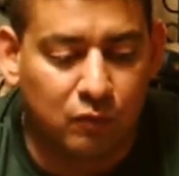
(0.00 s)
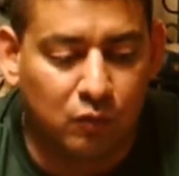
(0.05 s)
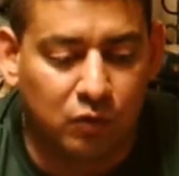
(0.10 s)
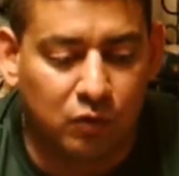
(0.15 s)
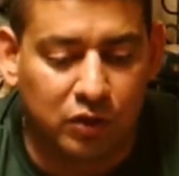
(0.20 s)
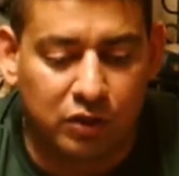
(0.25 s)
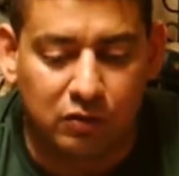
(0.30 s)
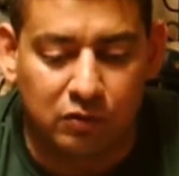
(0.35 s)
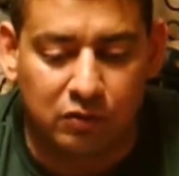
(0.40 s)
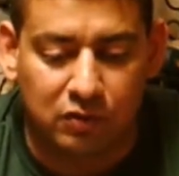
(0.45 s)

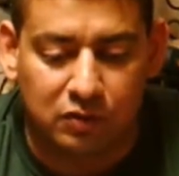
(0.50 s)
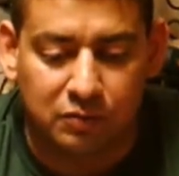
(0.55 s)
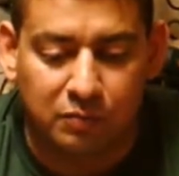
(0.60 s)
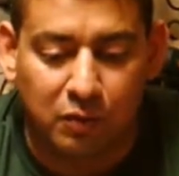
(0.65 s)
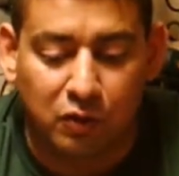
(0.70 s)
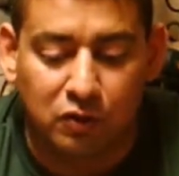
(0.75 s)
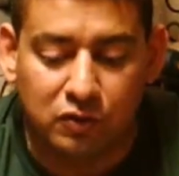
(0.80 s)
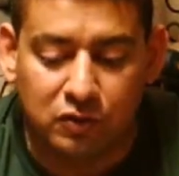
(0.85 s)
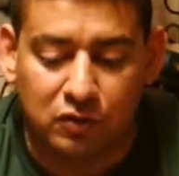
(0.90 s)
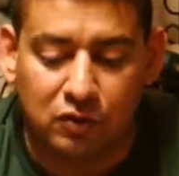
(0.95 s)
What you are
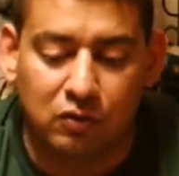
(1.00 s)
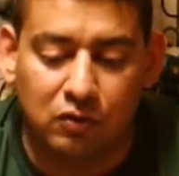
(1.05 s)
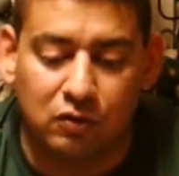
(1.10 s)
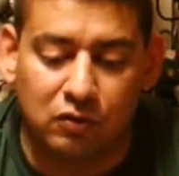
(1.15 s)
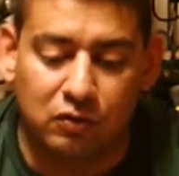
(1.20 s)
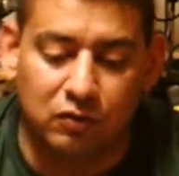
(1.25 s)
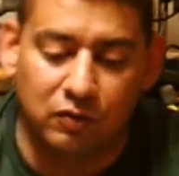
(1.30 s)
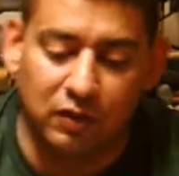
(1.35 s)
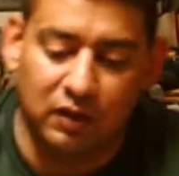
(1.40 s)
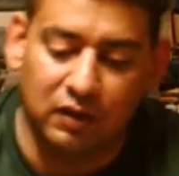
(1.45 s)
supposed to
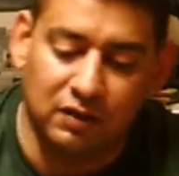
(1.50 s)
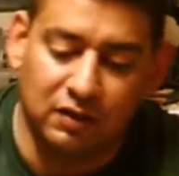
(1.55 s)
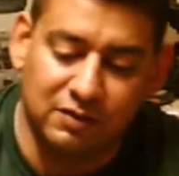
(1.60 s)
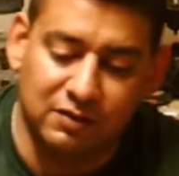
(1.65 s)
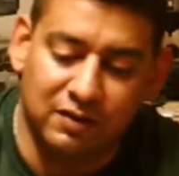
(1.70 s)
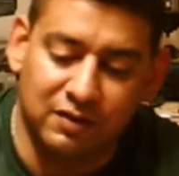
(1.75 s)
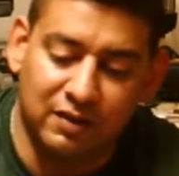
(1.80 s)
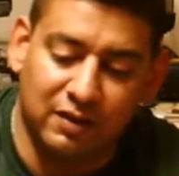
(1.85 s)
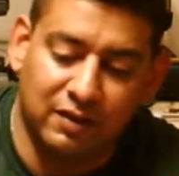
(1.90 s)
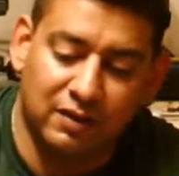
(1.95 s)
do is
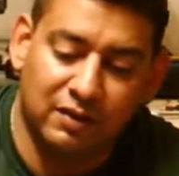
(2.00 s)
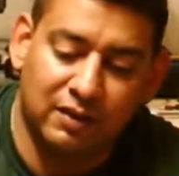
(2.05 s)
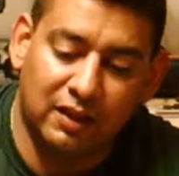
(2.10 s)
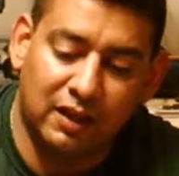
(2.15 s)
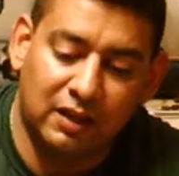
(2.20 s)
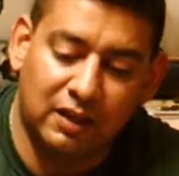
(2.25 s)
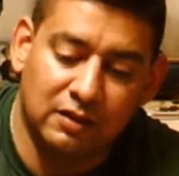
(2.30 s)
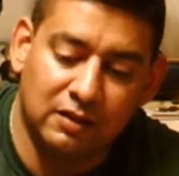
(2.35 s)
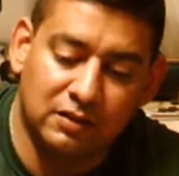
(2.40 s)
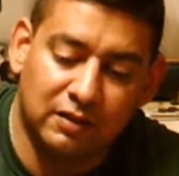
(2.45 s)
the
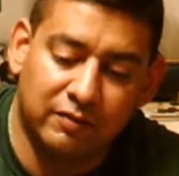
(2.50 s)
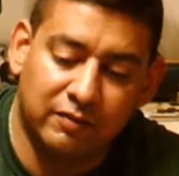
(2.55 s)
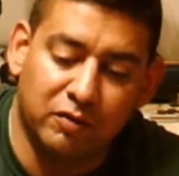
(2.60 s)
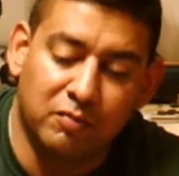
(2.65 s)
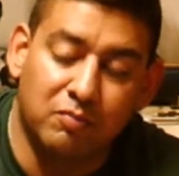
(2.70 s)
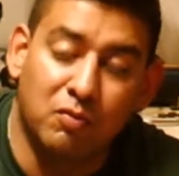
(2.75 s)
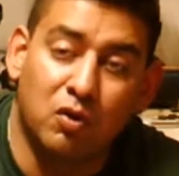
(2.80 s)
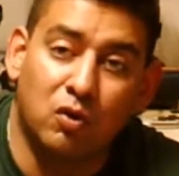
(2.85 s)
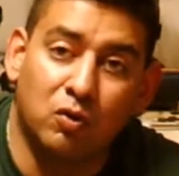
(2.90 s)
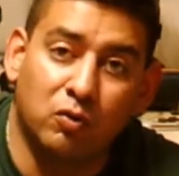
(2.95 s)
thickness of
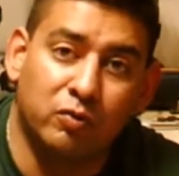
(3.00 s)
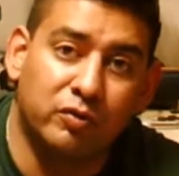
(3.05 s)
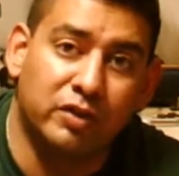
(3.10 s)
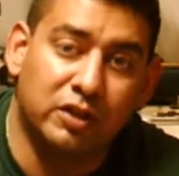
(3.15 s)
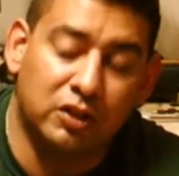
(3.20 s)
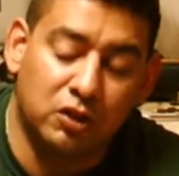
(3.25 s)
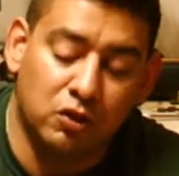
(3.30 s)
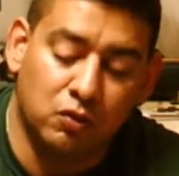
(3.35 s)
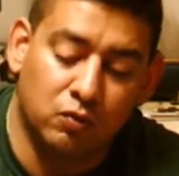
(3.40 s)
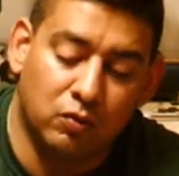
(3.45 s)
the mold
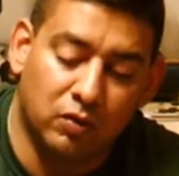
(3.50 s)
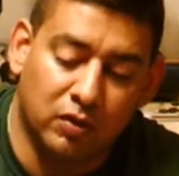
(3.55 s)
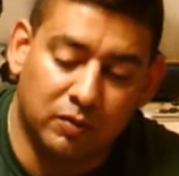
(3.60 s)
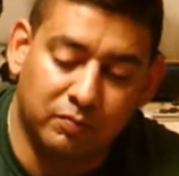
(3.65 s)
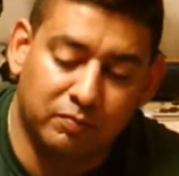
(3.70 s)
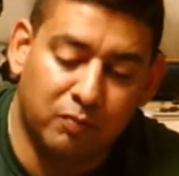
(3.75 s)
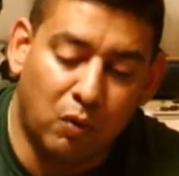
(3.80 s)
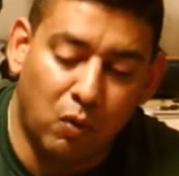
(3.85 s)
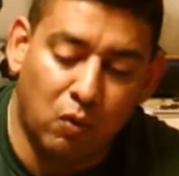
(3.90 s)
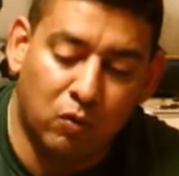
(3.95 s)
that you
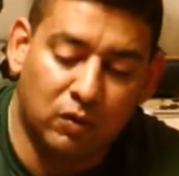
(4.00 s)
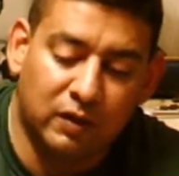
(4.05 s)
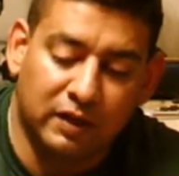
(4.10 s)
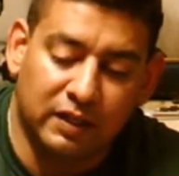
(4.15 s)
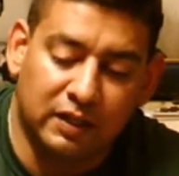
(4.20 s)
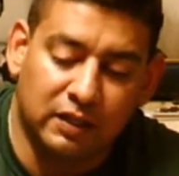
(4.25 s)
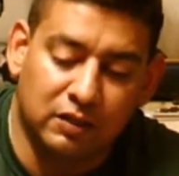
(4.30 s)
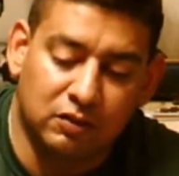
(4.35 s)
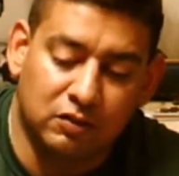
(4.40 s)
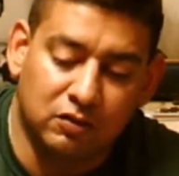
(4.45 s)
are
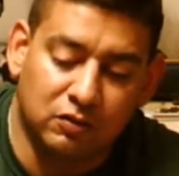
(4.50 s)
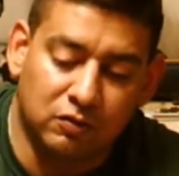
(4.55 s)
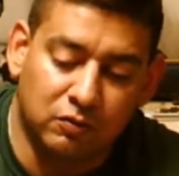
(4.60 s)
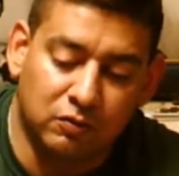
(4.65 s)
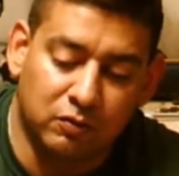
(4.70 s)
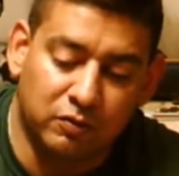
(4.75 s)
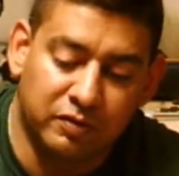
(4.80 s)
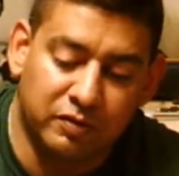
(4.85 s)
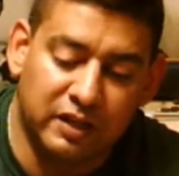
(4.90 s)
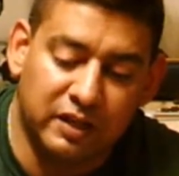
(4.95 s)
pouring into.
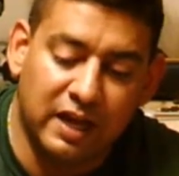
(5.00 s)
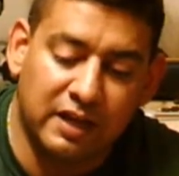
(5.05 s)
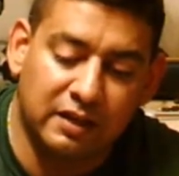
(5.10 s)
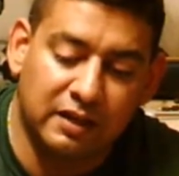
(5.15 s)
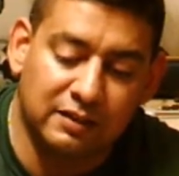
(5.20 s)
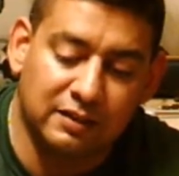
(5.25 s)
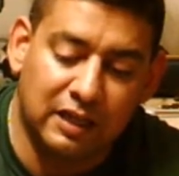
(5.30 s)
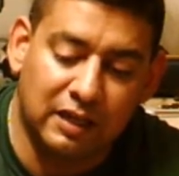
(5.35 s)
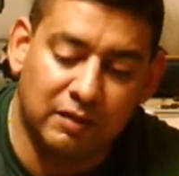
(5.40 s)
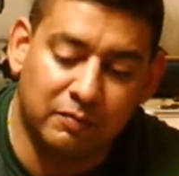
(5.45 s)

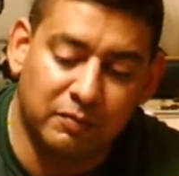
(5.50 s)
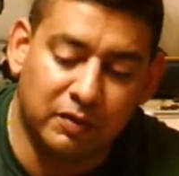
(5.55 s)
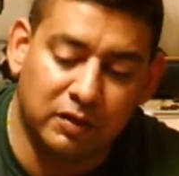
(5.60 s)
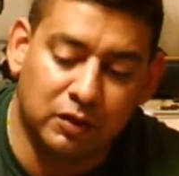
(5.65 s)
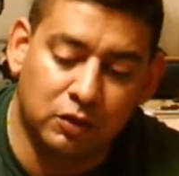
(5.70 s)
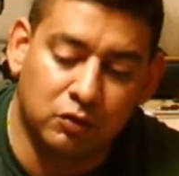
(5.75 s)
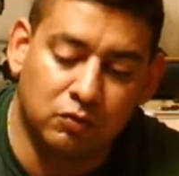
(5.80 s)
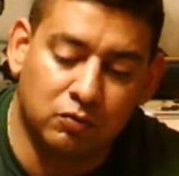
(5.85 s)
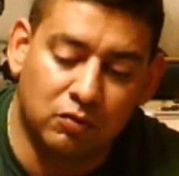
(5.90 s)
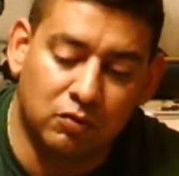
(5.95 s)
That is how
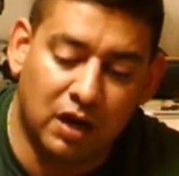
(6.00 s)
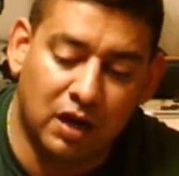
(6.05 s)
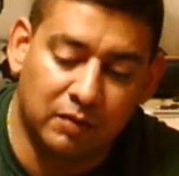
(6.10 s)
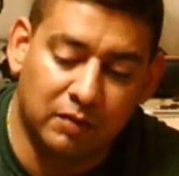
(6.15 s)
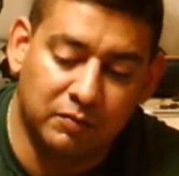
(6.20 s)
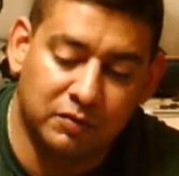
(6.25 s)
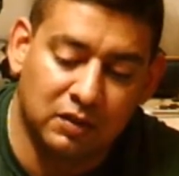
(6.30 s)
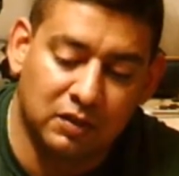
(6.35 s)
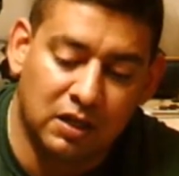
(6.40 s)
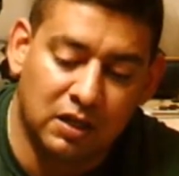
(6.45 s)
many
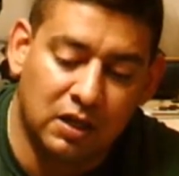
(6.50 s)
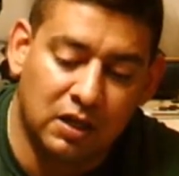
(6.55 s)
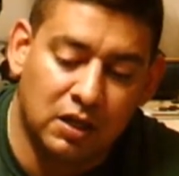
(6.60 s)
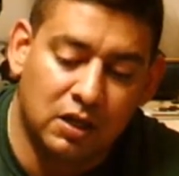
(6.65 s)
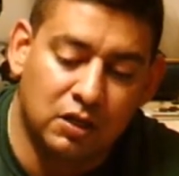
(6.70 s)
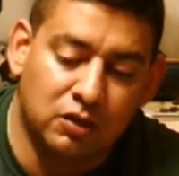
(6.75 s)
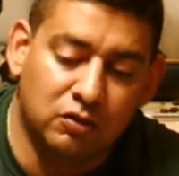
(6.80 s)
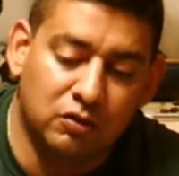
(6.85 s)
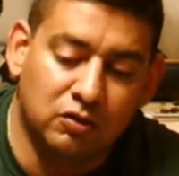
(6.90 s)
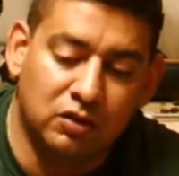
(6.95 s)
drops
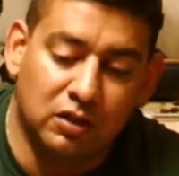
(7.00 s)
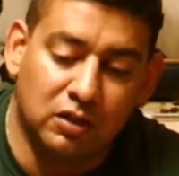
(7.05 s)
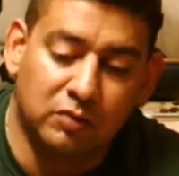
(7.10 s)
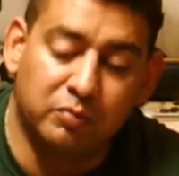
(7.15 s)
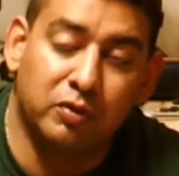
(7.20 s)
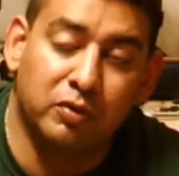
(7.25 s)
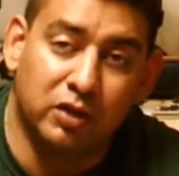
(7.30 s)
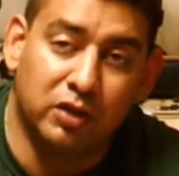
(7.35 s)
you need to